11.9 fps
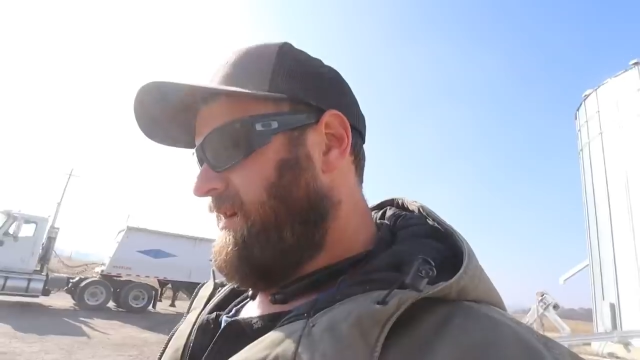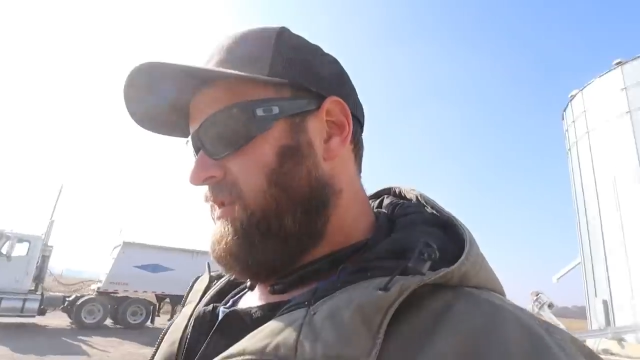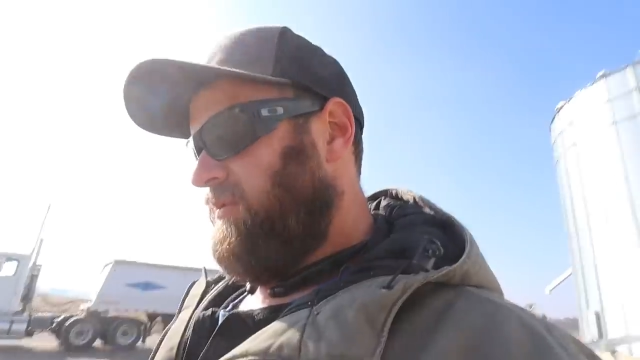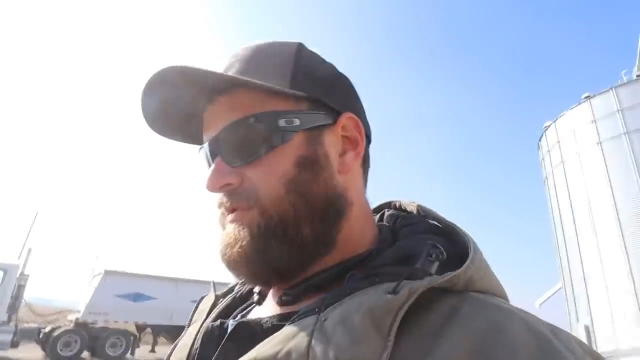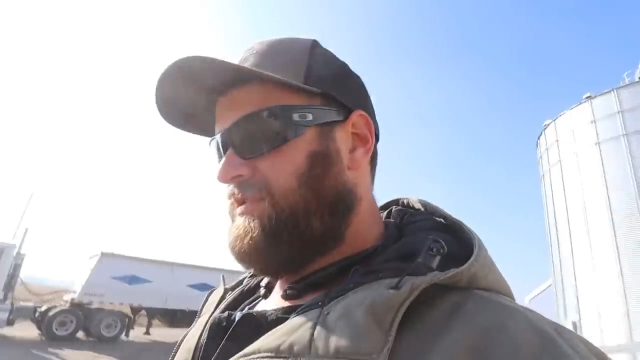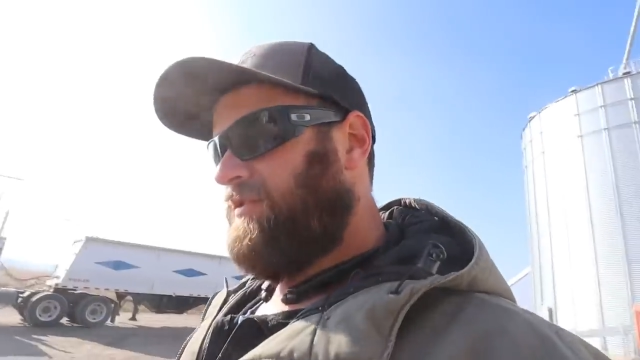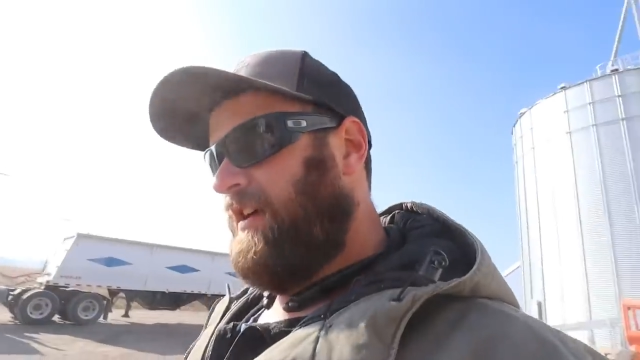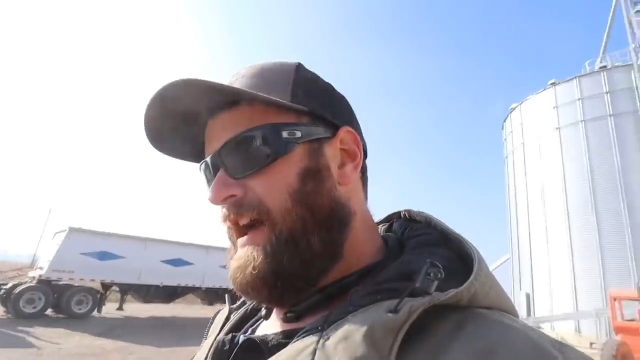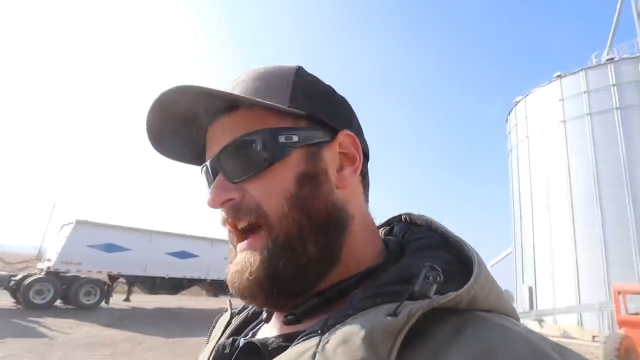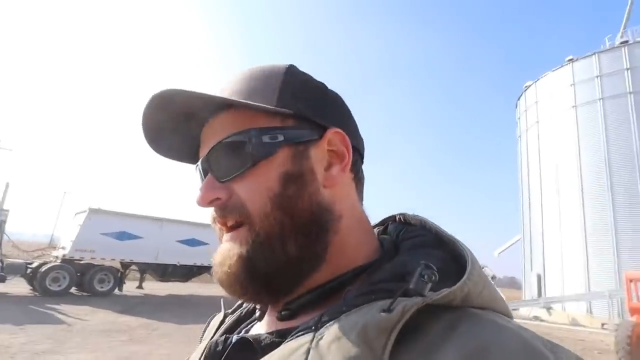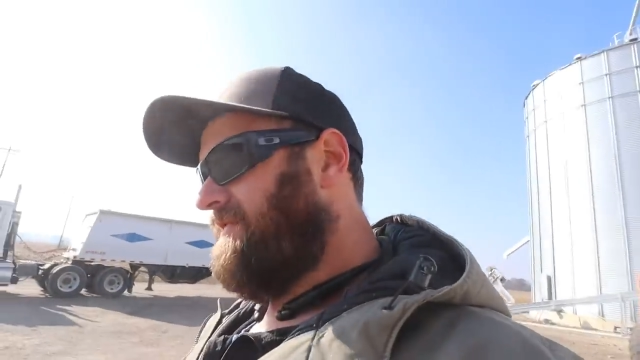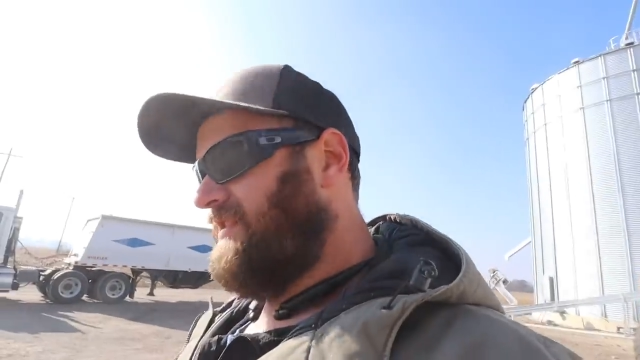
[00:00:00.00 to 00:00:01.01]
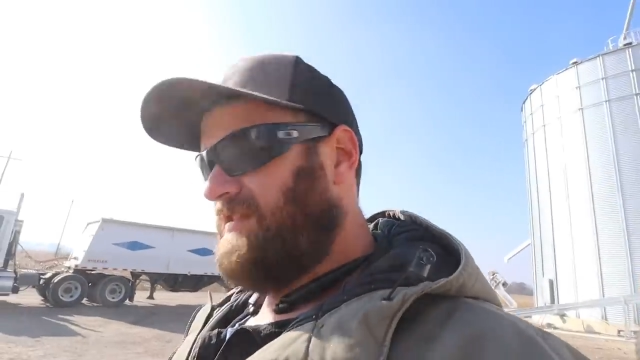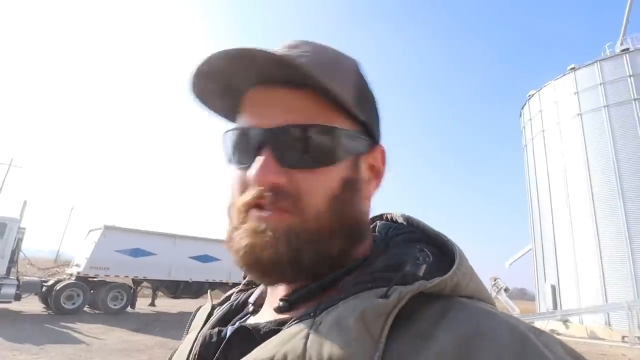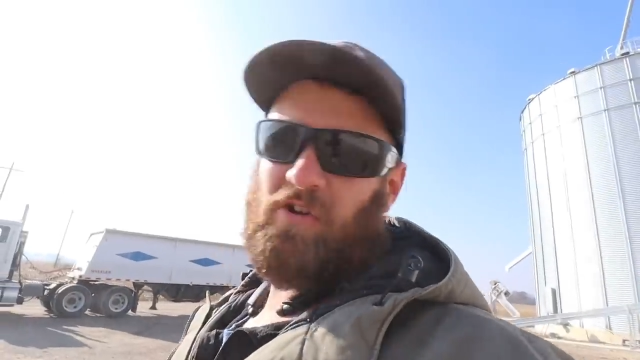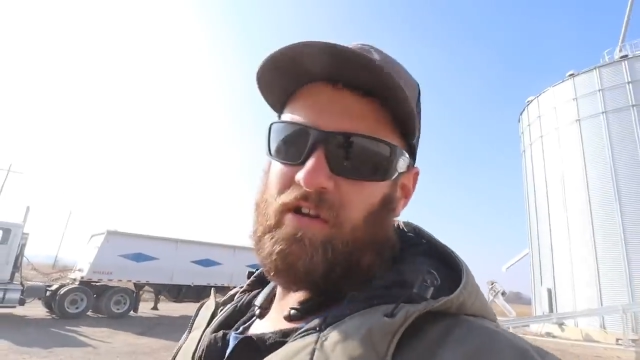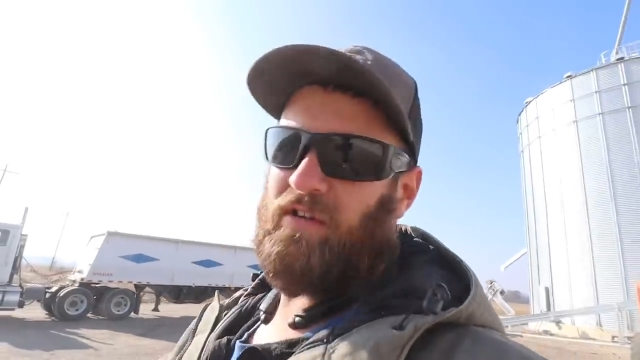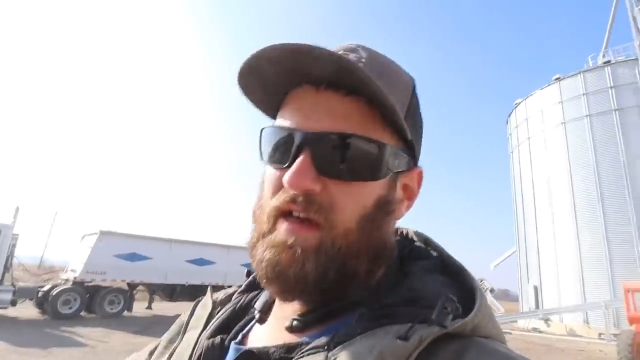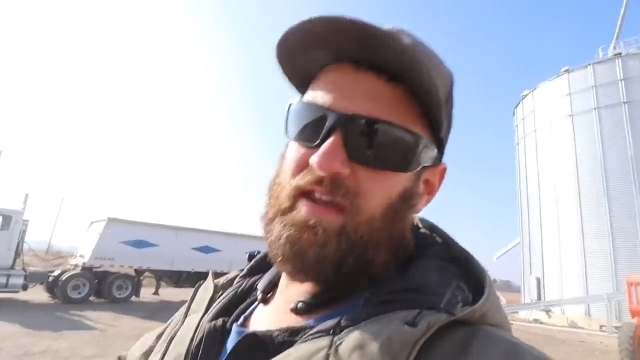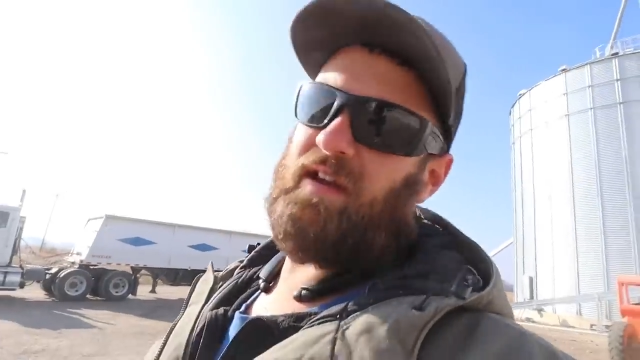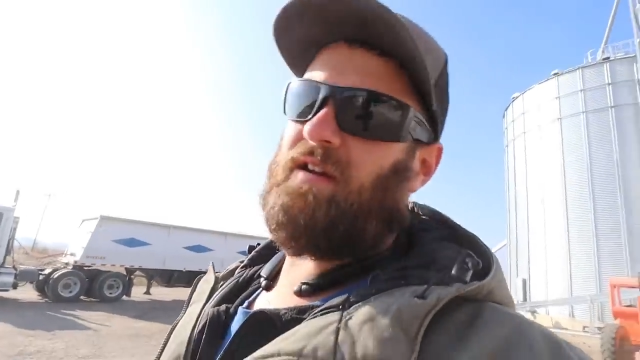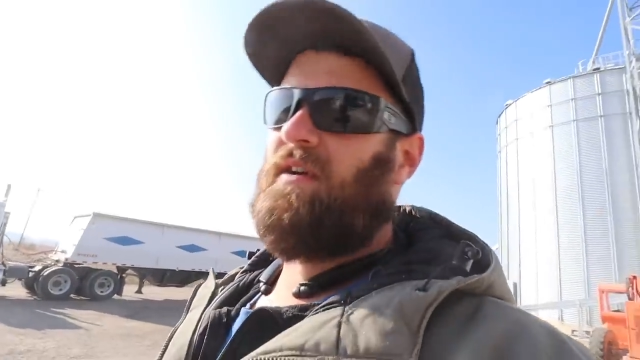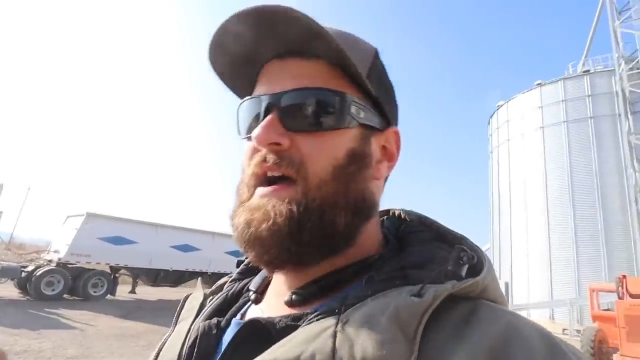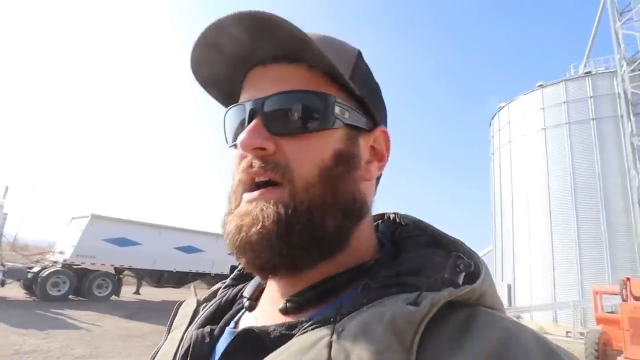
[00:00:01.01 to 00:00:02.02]
We're just gonna have to circulate it
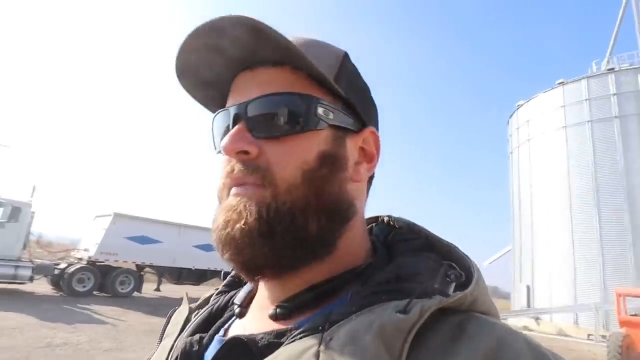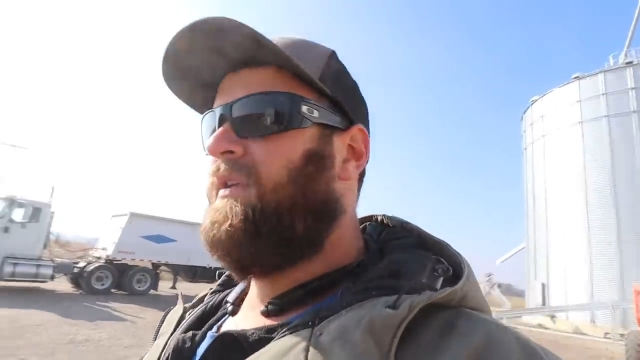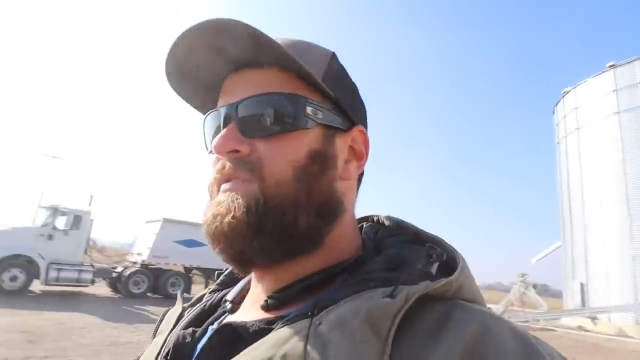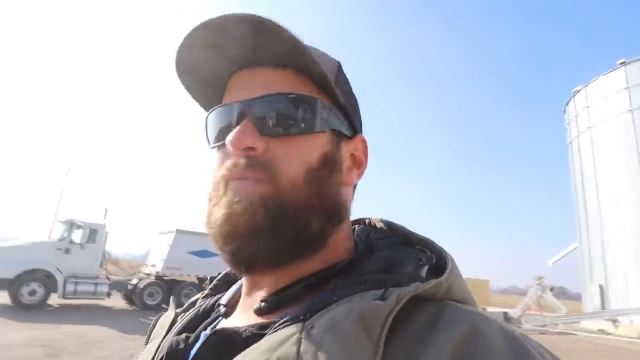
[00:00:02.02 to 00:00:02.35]
around once